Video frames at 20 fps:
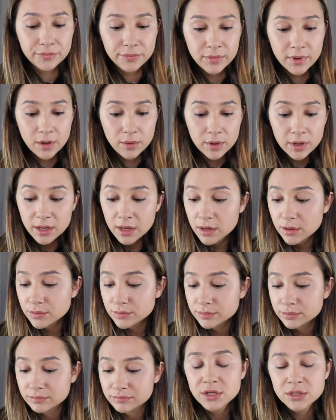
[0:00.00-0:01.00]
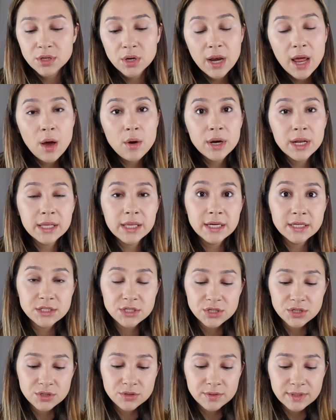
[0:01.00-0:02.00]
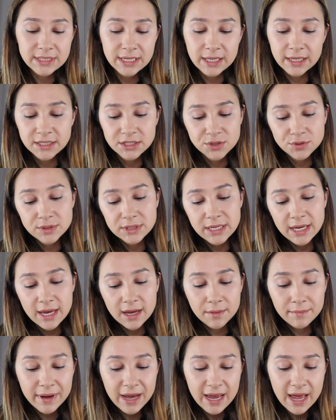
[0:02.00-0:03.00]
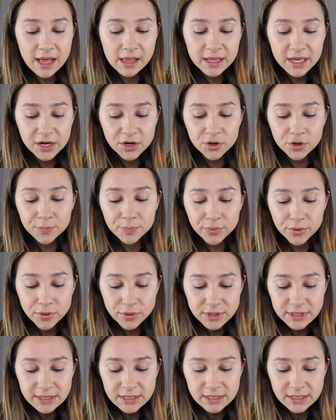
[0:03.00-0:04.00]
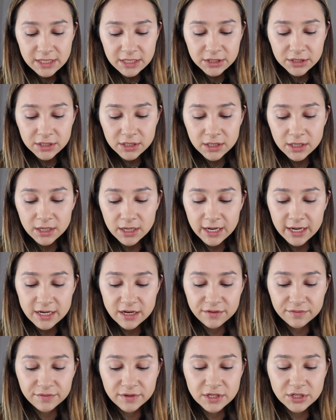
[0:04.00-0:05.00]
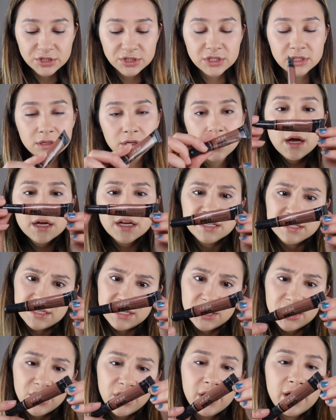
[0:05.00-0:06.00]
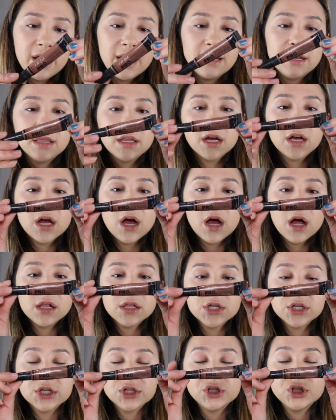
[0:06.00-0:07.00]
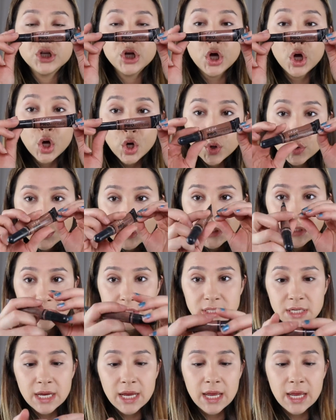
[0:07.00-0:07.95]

There we go. So now what I like to do is I like to take my LA Girl Pro Concealer, High Definition Concealer in the color Toast,